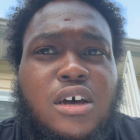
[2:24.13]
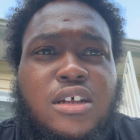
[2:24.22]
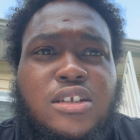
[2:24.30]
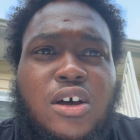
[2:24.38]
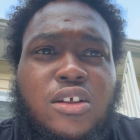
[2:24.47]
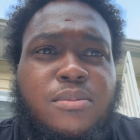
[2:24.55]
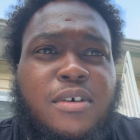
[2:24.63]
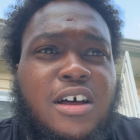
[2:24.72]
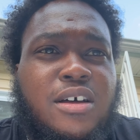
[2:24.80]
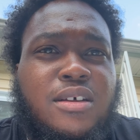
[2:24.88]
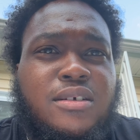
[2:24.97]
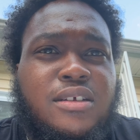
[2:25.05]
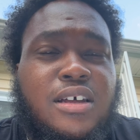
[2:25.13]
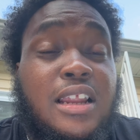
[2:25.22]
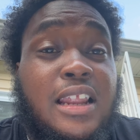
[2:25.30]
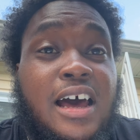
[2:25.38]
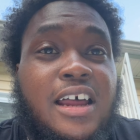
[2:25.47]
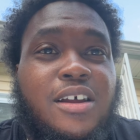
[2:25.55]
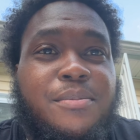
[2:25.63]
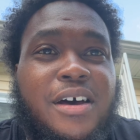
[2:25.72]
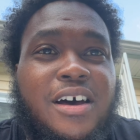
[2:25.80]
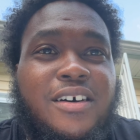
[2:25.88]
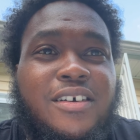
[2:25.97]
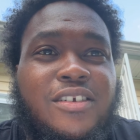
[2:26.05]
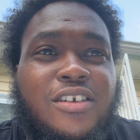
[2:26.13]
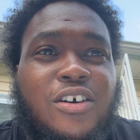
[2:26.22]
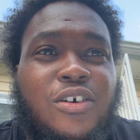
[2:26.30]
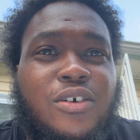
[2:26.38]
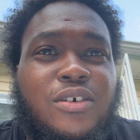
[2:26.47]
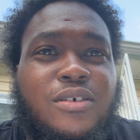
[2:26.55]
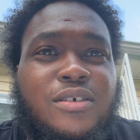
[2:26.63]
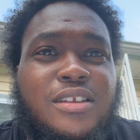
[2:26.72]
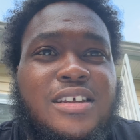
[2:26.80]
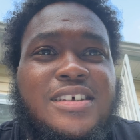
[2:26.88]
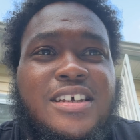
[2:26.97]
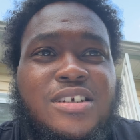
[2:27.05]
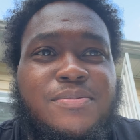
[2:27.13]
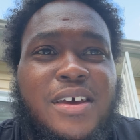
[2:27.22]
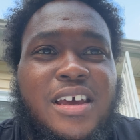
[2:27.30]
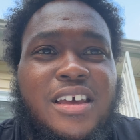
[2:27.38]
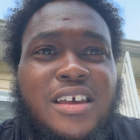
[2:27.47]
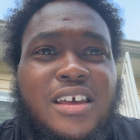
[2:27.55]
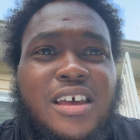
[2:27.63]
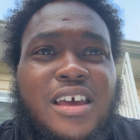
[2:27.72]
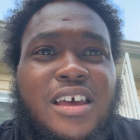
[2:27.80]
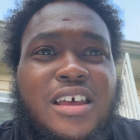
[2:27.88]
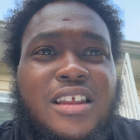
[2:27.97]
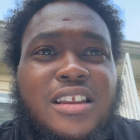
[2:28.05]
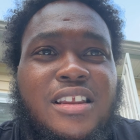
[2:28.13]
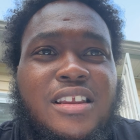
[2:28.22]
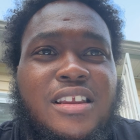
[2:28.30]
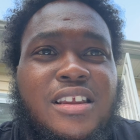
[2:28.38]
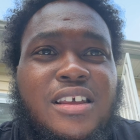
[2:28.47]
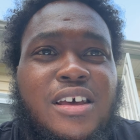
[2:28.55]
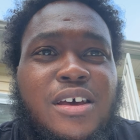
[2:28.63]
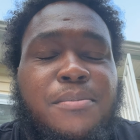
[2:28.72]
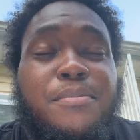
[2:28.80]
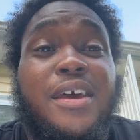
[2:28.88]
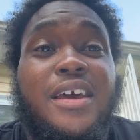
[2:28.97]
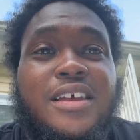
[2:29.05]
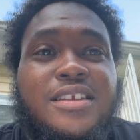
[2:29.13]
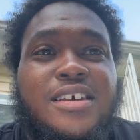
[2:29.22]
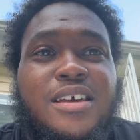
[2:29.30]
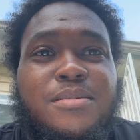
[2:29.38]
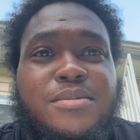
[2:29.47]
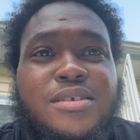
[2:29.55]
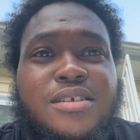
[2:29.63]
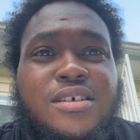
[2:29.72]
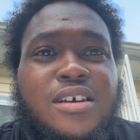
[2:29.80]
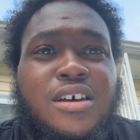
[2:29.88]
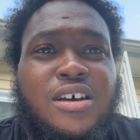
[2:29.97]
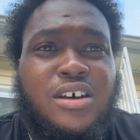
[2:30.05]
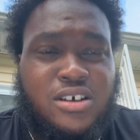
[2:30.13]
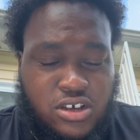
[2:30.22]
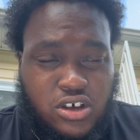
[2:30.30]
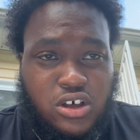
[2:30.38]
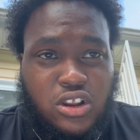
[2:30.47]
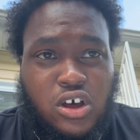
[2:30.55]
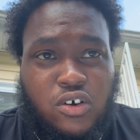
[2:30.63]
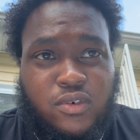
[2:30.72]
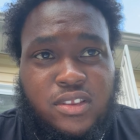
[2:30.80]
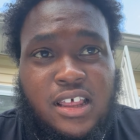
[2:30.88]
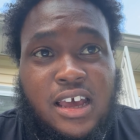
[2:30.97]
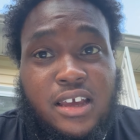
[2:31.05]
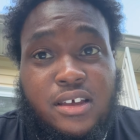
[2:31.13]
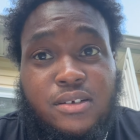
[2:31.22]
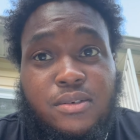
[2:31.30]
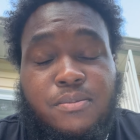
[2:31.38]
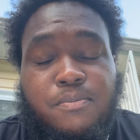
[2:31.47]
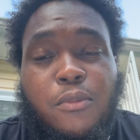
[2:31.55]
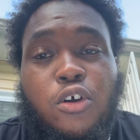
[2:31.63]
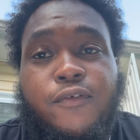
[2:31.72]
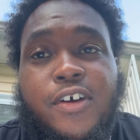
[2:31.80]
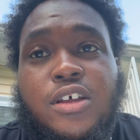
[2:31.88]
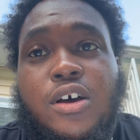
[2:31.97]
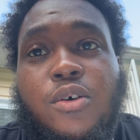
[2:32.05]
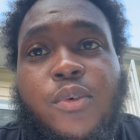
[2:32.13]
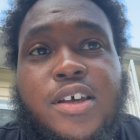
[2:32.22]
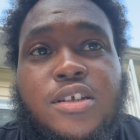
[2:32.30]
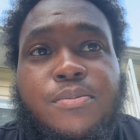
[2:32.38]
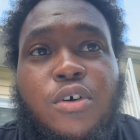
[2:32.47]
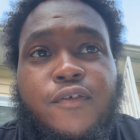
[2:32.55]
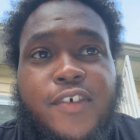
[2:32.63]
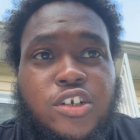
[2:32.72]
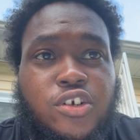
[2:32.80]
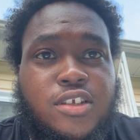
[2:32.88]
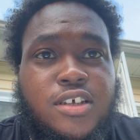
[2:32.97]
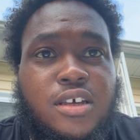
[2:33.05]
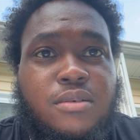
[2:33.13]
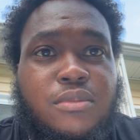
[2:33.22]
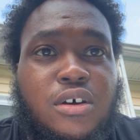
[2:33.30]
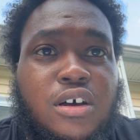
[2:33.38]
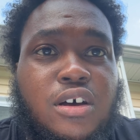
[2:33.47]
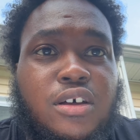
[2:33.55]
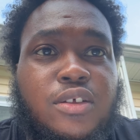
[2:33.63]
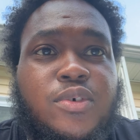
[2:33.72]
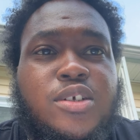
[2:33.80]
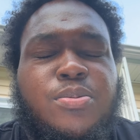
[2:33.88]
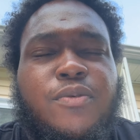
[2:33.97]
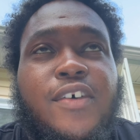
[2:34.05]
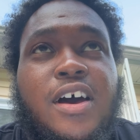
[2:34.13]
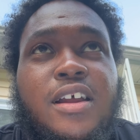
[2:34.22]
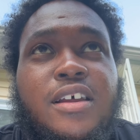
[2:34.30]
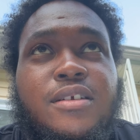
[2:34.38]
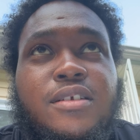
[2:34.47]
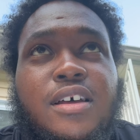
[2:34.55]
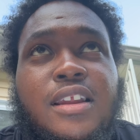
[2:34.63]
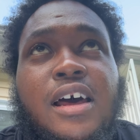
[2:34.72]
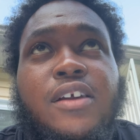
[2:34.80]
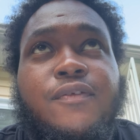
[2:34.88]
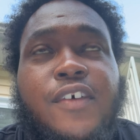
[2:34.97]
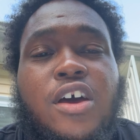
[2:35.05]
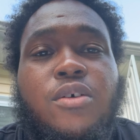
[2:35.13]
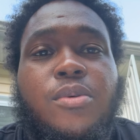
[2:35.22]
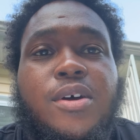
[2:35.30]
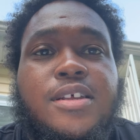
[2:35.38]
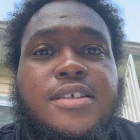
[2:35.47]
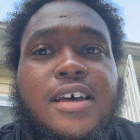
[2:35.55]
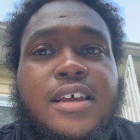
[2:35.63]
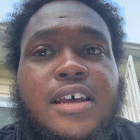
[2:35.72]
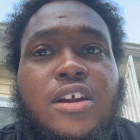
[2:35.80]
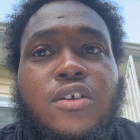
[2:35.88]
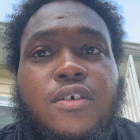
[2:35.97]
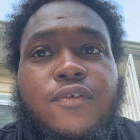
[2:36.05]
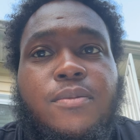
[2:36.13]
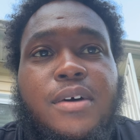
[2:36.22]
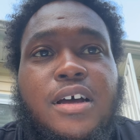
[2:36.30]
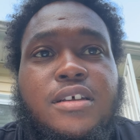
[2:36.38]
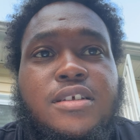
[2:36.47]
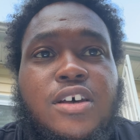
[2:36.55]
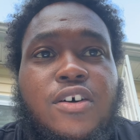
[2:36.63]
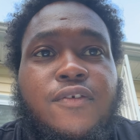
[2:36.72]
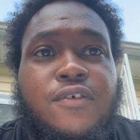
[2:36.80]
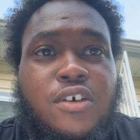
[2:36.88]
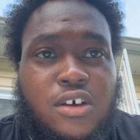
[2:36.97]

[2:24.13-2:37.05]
talked about a lot about decision making and being in teams, along with like motivate ways to motivate your team, which provided a lot of valuable insight not only for myself